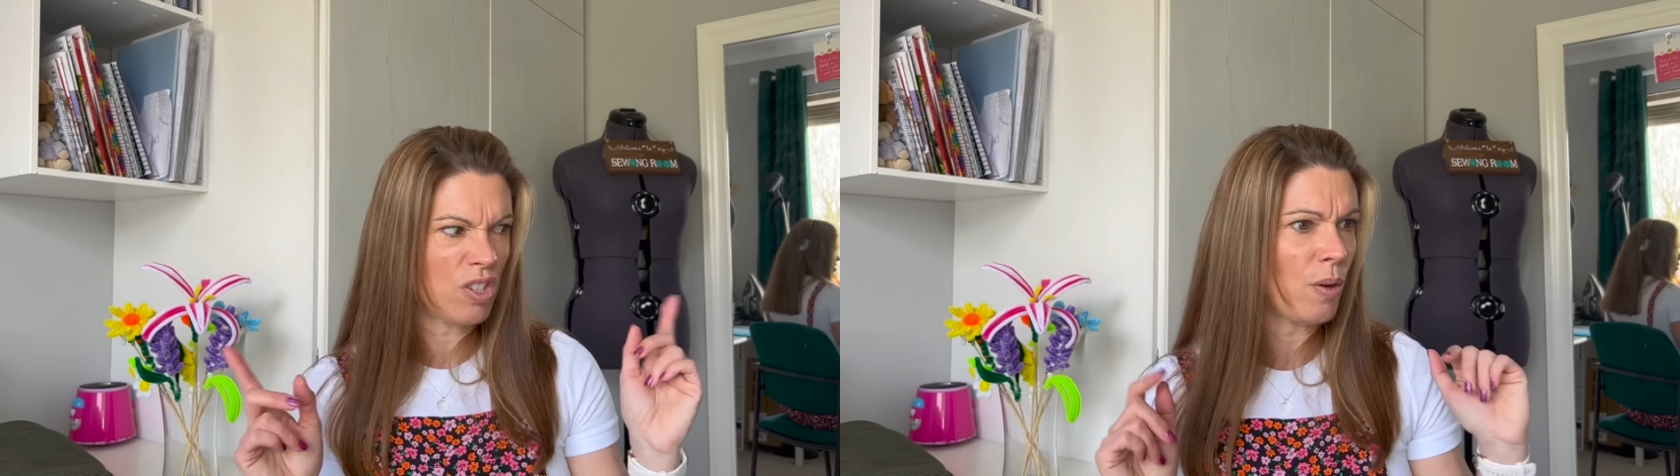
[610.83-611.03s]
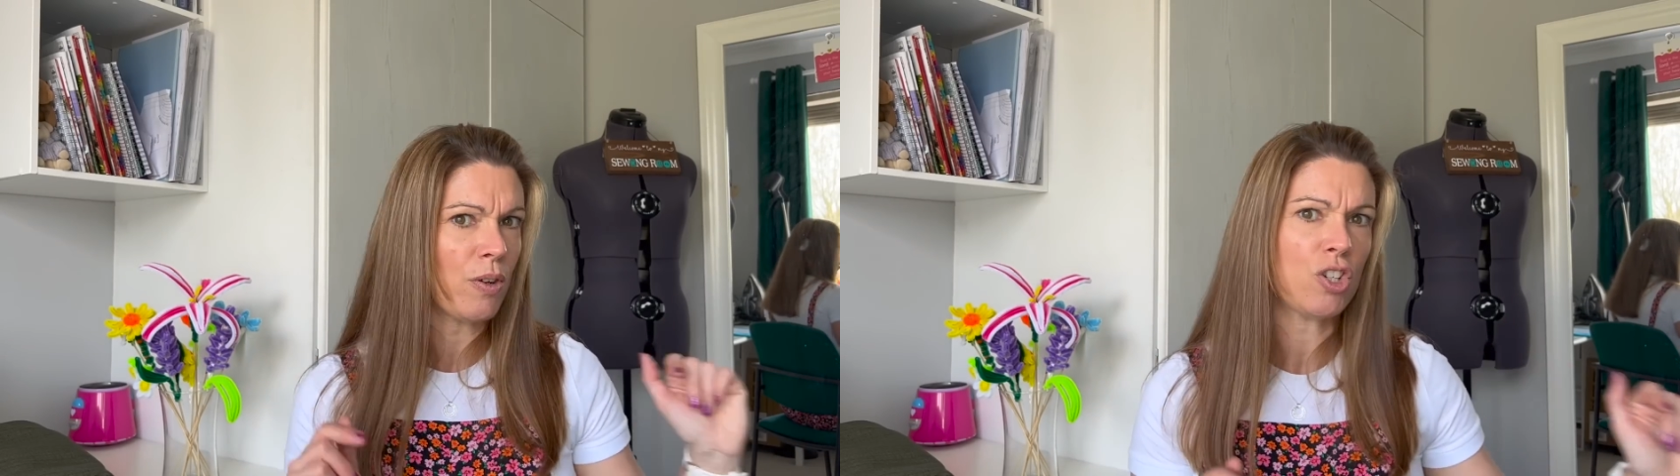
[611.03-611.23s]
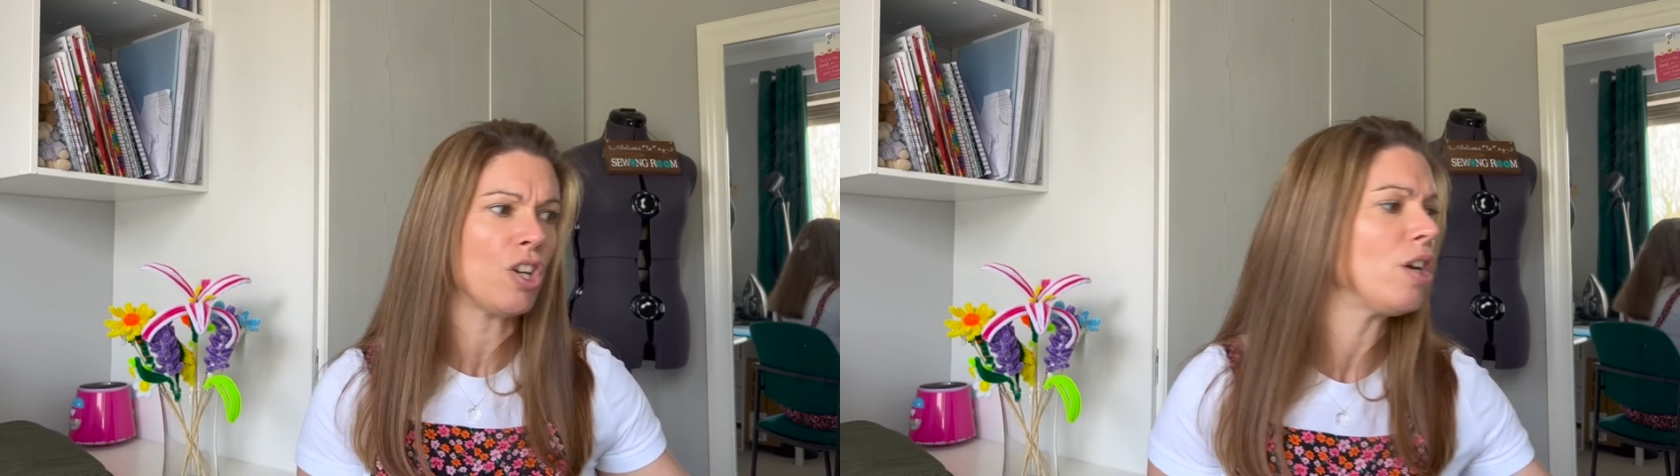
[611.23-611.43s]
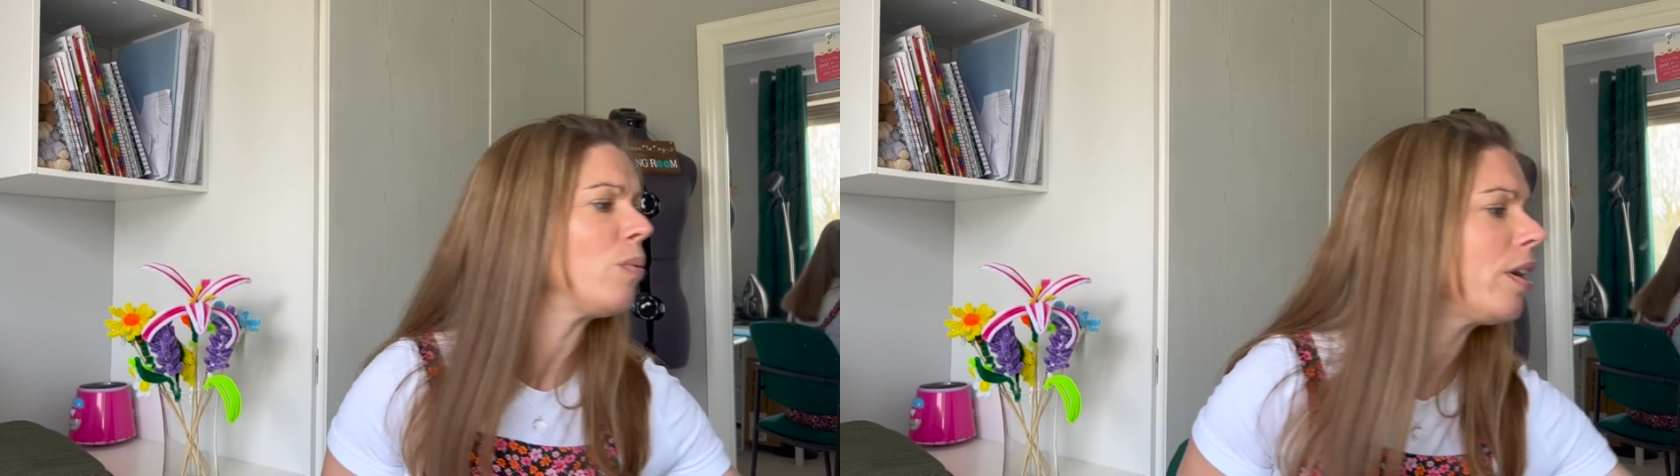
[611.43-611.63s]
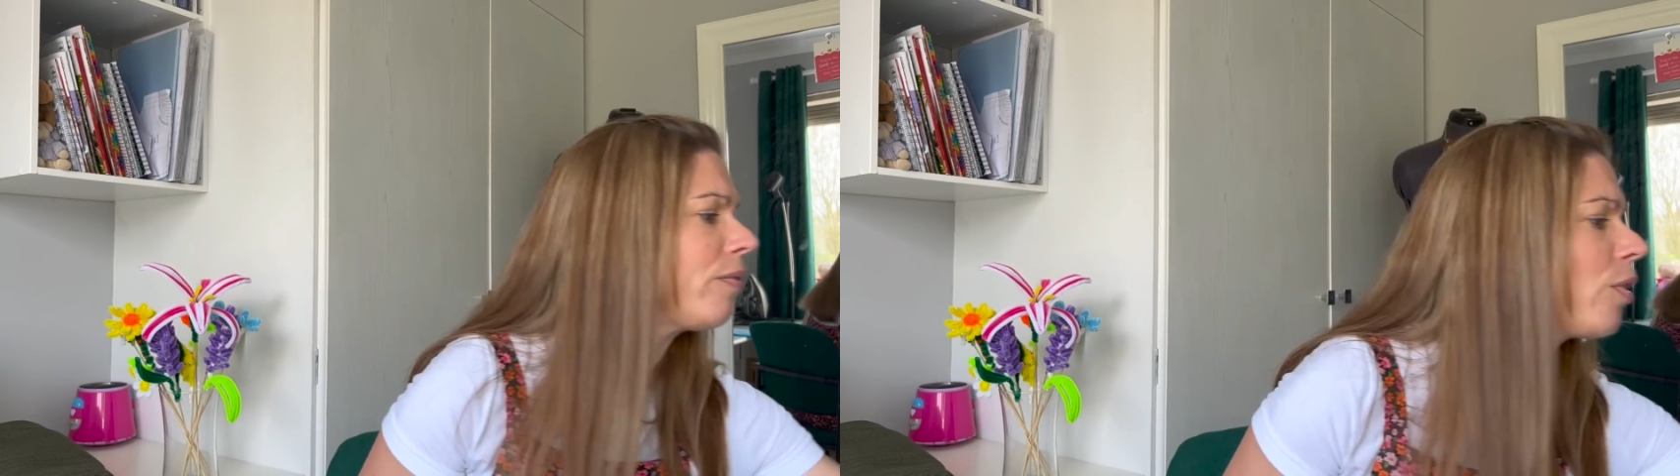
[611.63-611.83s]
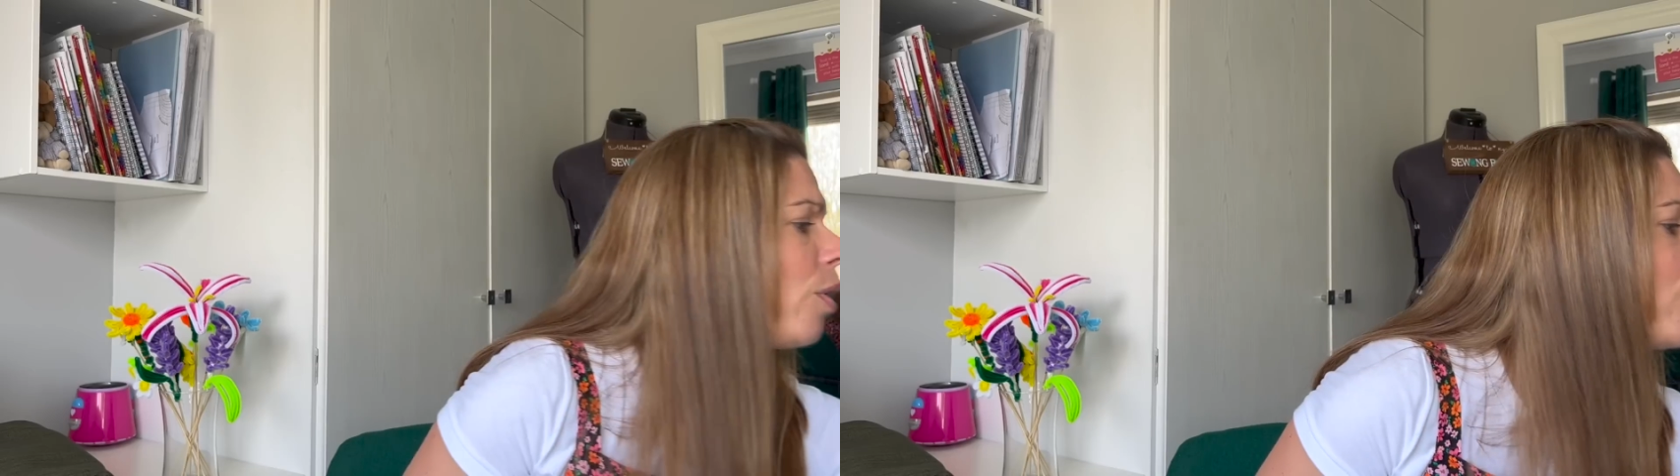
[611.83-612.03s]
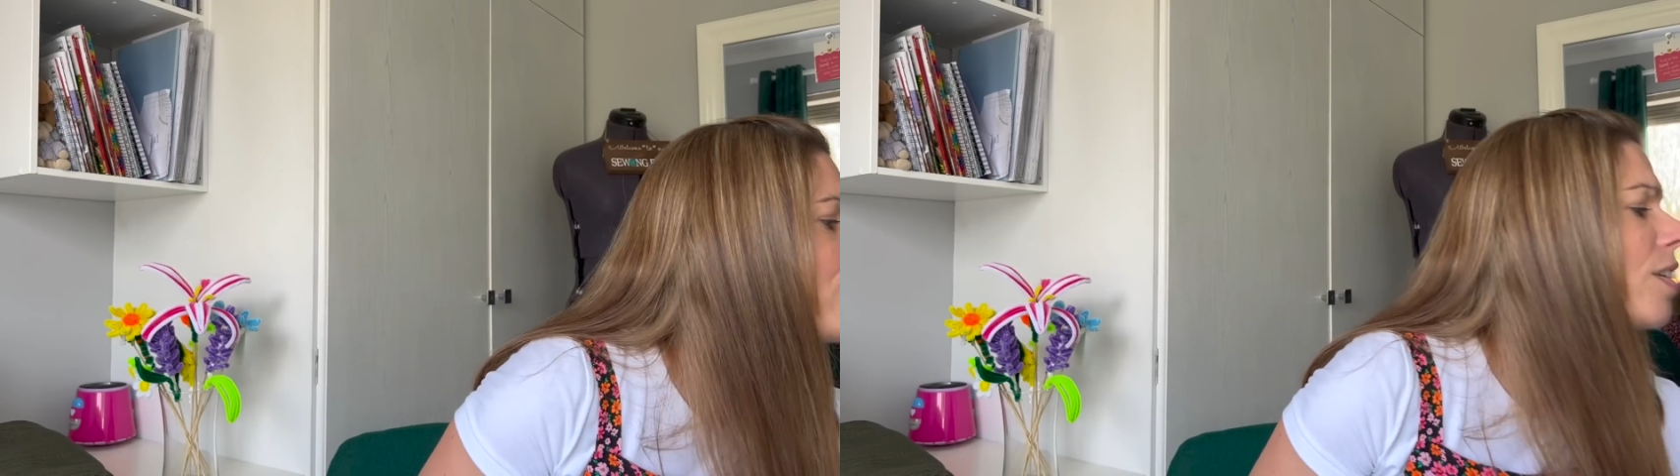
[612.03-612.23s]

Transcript: So I'll show you what I've got.